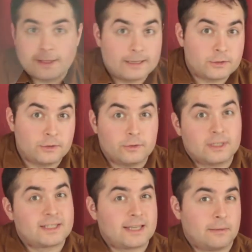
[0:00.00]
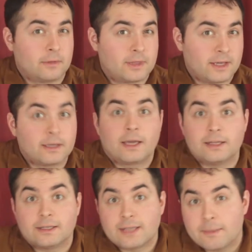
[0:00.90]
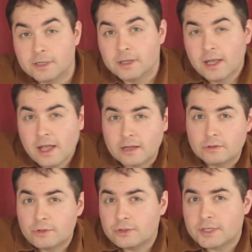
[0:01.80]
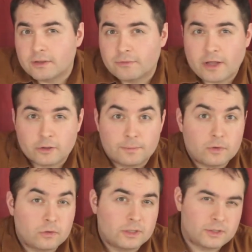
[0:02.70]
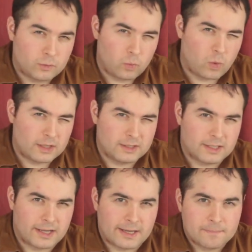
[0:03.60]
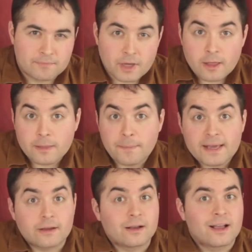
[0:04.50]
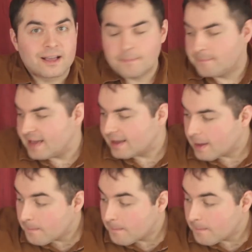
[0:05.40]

lets you do the same thing, gaining Deben and reducing the value but only to 1 die. The baker can bake